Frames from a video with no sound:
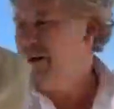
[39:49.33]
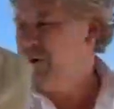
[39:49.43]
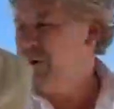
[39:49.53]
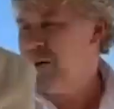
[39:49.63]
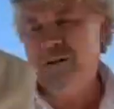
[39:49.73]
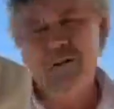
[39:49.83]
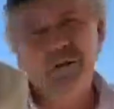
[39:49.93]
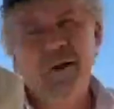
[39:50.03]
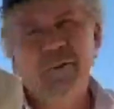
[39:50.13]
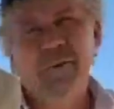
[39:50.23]
or whether it's
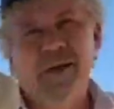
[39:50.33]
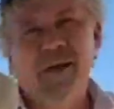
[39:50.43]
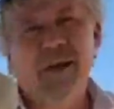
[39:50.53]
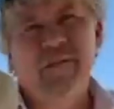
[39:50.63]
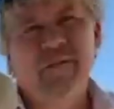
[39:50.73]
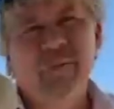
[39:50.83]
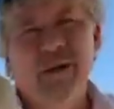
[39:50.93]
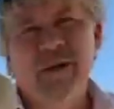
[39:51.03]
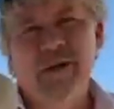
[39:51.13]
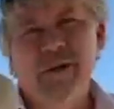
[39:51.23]
been put in
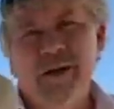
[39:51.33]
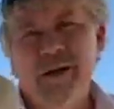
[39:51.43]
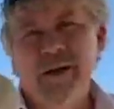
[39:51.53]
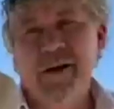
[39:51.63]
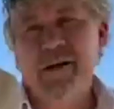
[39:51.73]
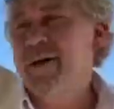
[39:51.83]
aftermarket, I don't know.